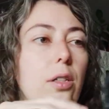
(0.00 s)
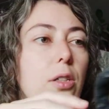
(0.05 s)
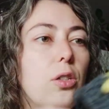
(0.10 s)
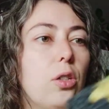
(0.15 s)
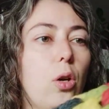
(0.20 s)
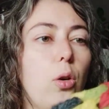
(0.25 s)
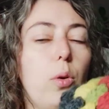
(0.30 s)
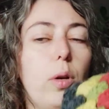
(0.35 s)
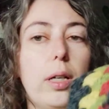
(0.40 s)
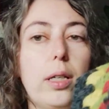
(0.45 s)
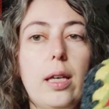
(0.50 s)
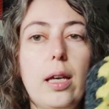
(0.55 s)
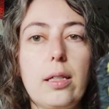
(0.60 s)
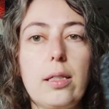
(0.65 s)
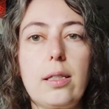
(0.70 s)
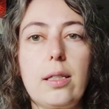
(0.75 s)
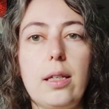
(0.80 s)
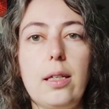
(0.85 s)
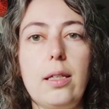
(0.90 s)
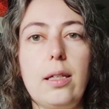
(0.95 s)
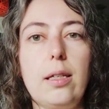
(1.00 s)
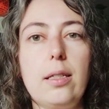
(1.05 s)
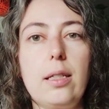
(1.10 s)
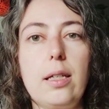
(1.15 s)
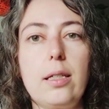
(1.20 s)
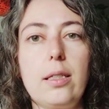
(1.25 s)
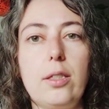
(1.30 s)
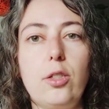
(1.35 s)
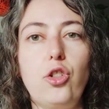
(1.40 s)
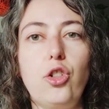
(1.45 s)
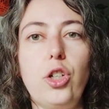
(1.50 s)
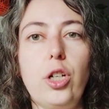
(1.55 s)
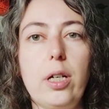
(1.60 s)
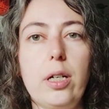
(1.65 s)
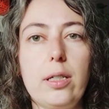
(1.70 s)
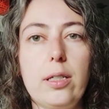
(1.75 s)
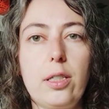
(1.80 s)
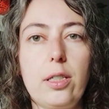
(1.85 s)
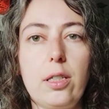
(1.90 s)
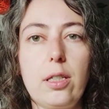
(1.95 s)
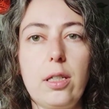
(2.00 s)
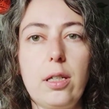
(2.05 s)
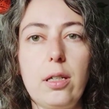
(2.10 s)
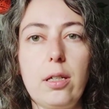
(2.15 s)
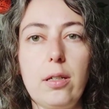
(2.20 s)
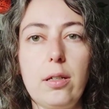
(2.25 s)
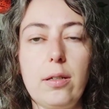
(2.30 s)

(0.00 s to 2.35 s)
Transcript: So yes, it is just,